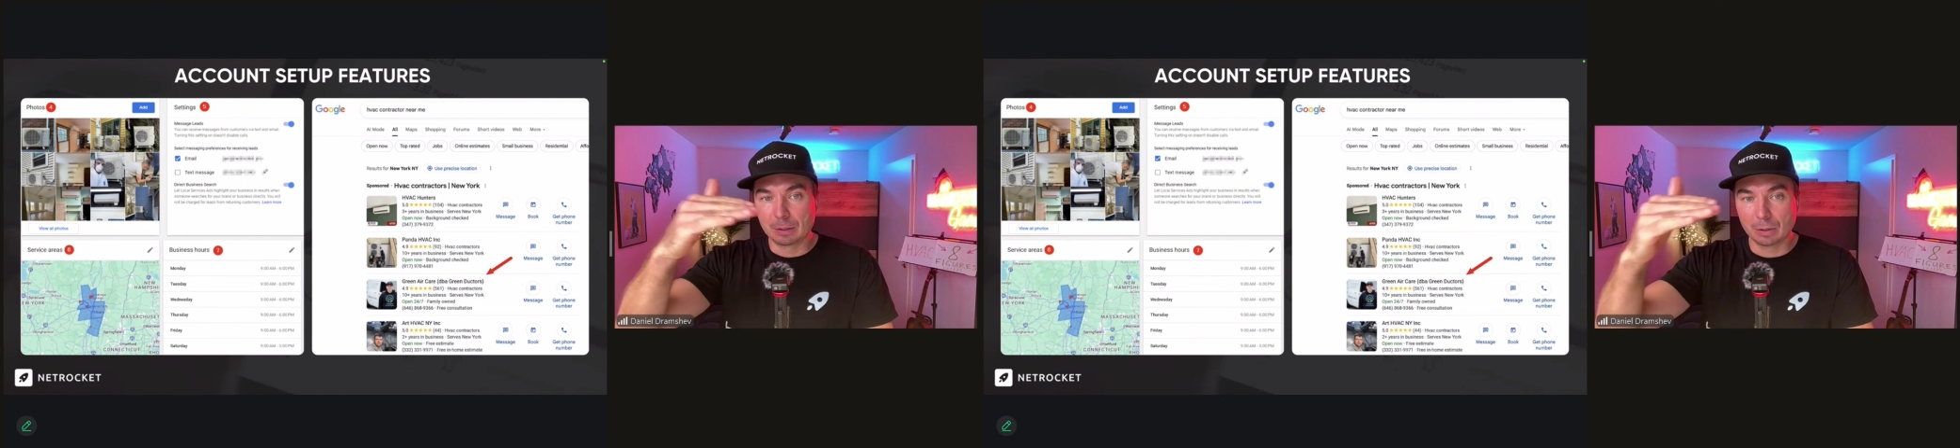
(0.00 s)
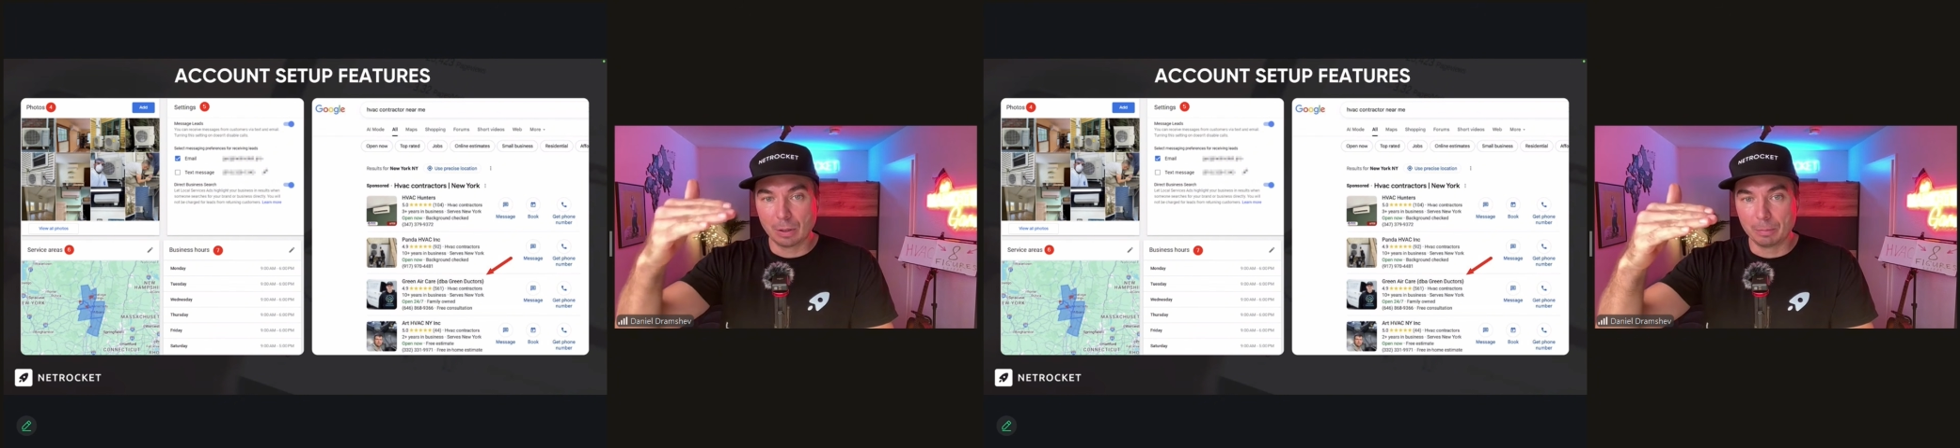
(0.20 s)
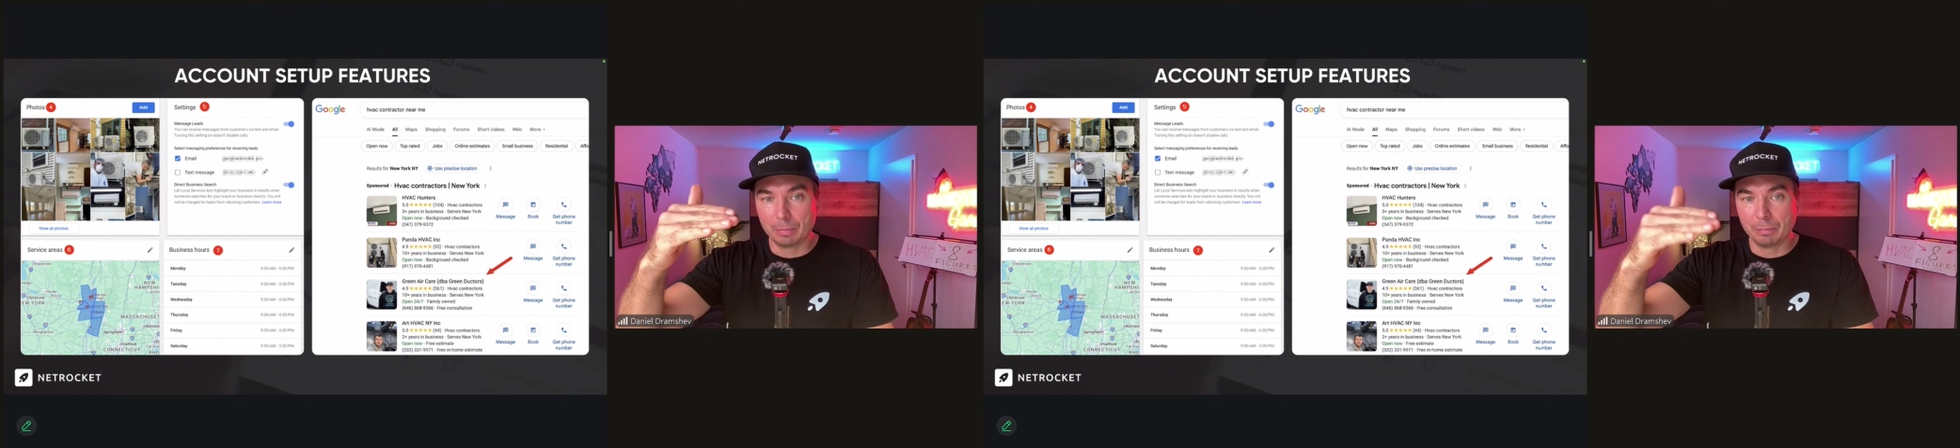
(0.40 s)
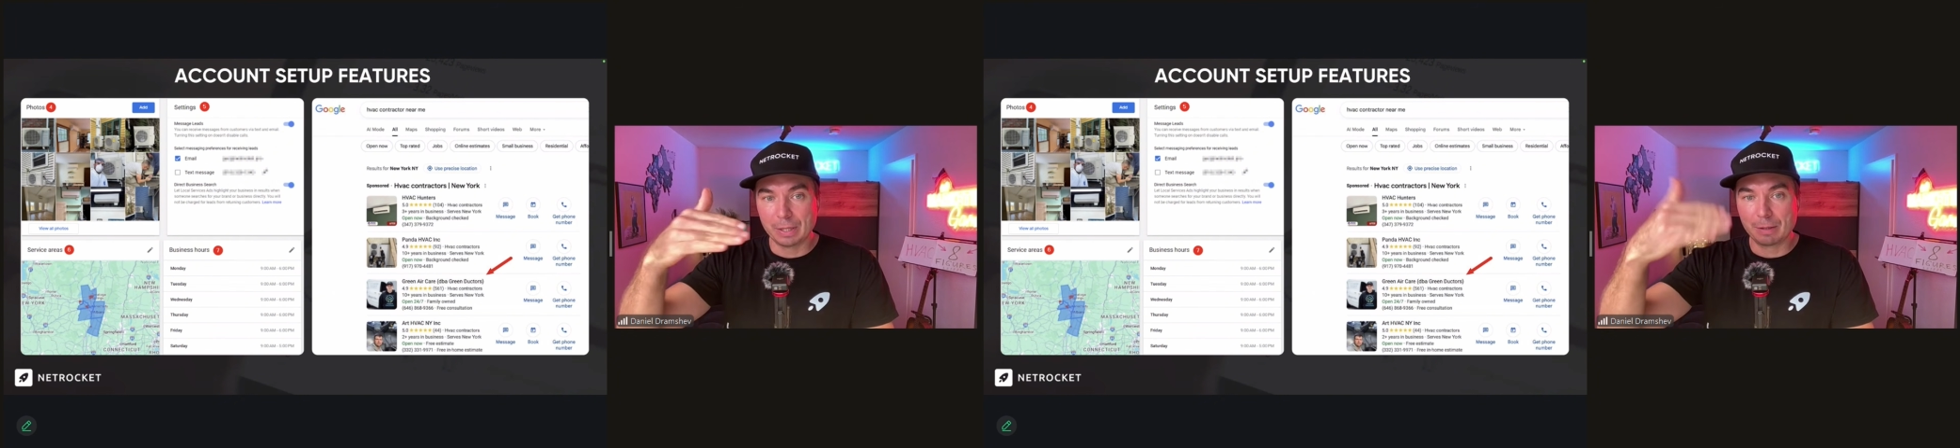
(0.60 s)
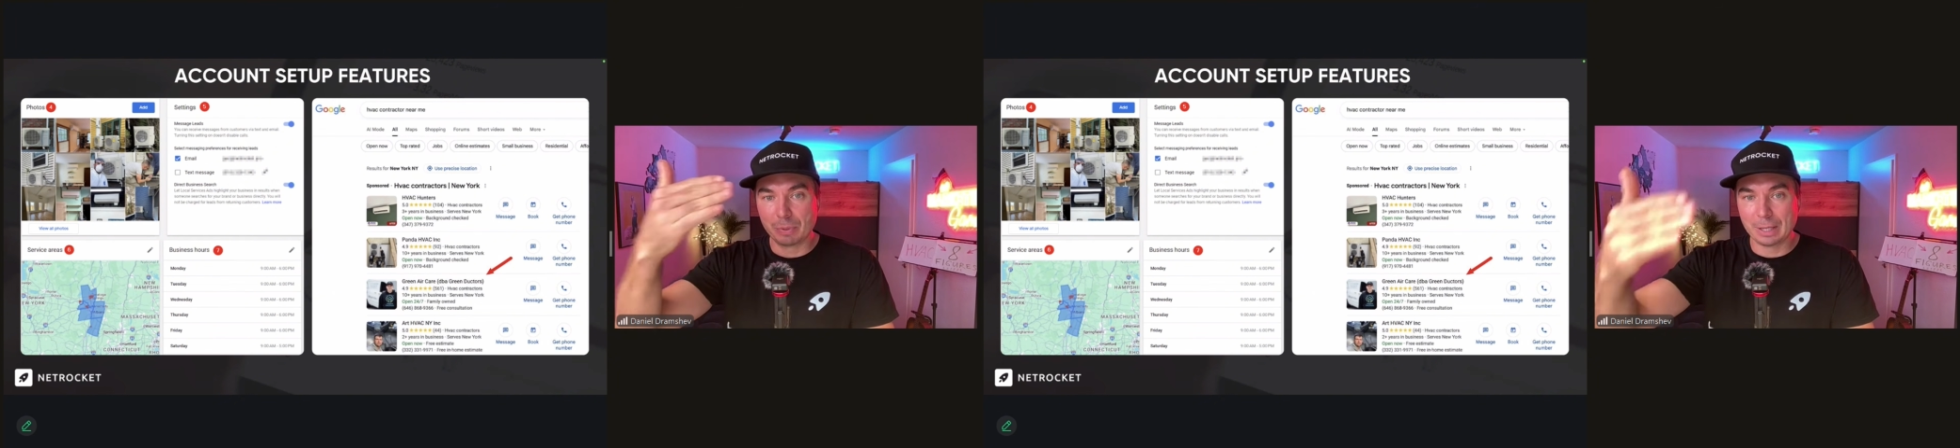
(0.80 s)
top by
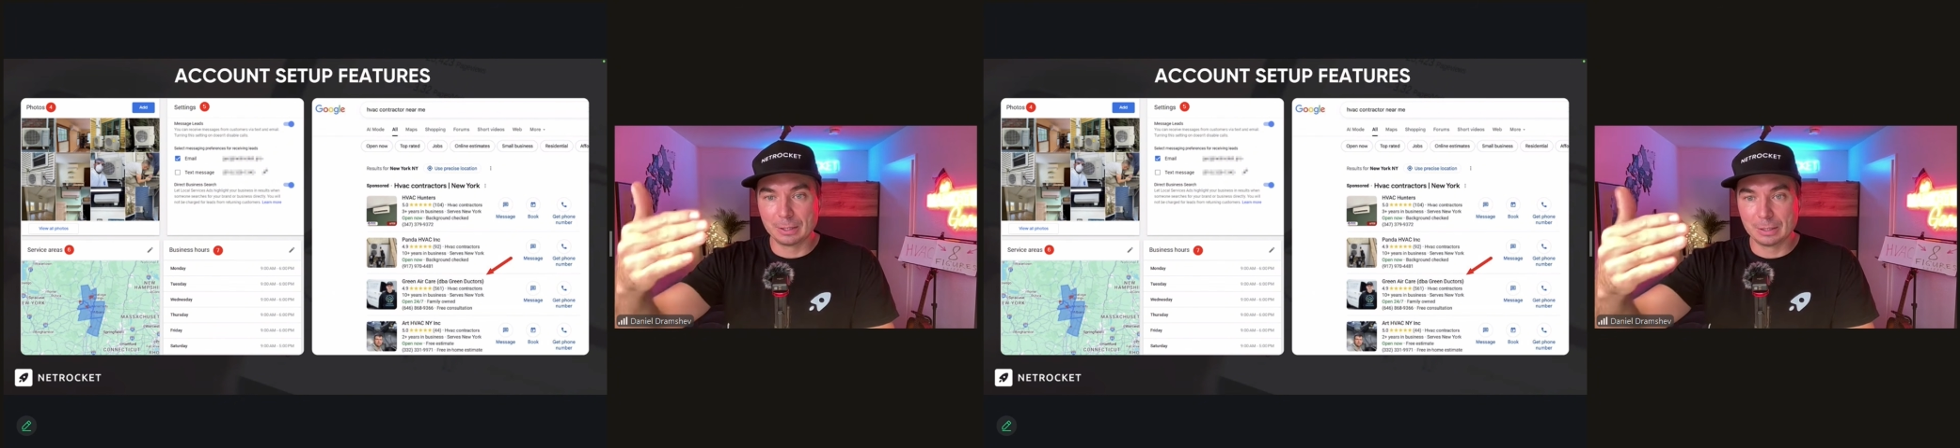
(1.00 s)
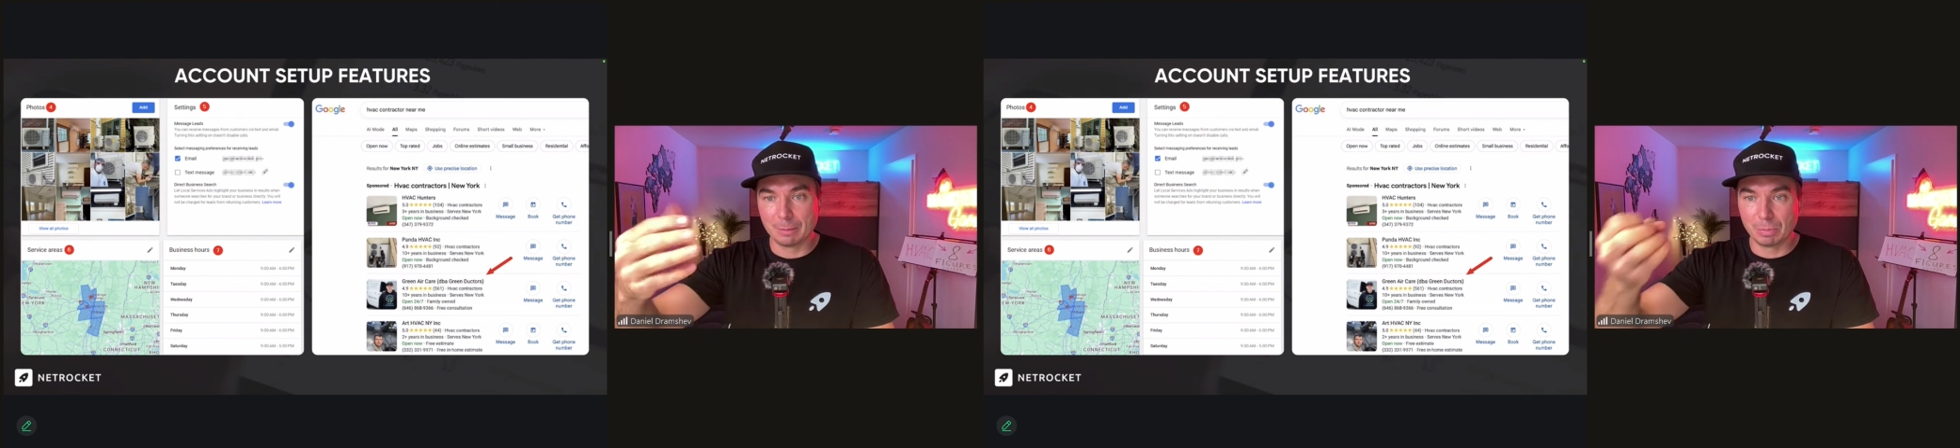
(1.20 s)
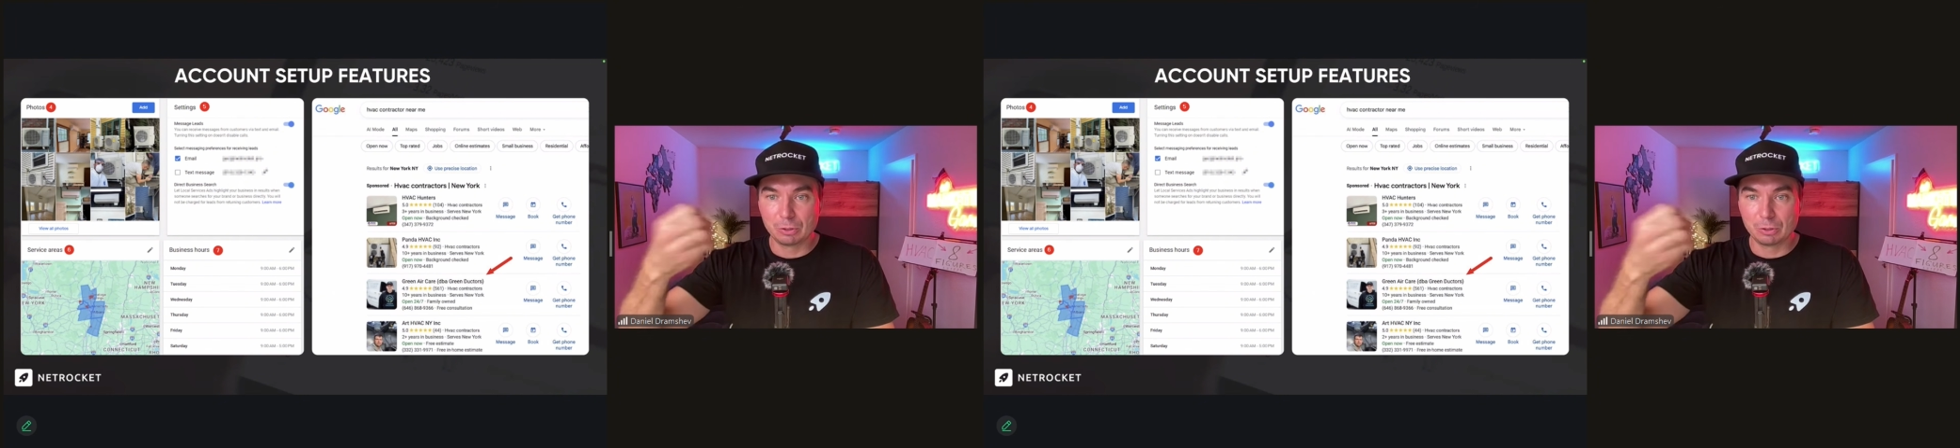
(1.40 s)
the branded name,